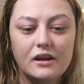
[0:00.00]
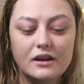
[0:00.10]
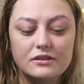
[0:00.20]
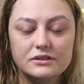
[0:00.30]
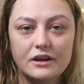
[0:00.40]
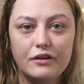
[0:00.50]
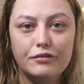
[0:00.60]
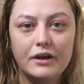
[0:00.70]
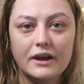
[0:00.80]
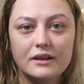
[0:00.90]
like, does it
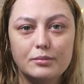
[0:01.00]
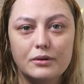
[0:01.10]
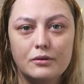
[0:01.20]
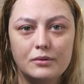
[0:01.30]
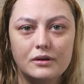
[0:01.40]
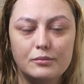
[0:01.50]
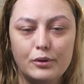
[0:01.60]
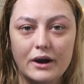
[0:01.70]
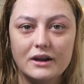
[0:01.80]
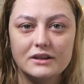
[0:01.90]
affect becoming
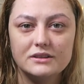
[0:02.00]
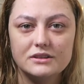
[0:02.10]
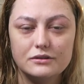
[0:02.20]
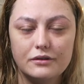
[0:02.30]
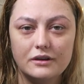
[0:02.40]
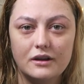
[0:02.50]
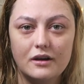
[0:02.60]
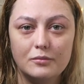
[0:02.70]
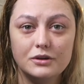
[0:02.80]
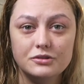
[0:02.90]
pregnant and stuff like
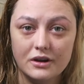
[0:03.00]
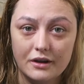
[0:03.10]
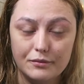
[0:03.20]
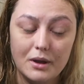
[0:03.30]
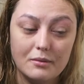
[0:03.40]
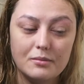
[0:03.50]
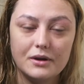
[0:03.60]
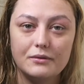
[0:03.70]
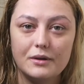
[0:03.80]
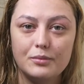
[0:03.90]
that? I'm not trying to have a baby,
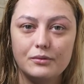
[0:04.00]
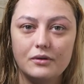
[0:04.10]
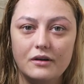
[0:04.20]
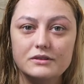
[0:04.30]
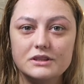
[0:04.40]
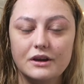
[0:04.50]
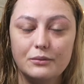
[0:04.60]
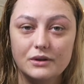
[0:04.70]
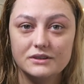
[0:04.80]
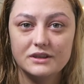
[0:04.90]
by the way, but obviously I
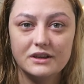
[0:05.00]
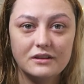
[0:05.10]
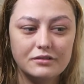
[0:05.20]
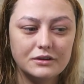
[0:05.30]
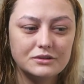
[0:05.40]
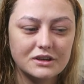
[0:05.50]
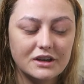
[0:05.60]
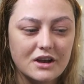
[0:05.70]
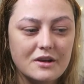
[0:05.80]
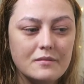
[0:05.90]
want it in the future.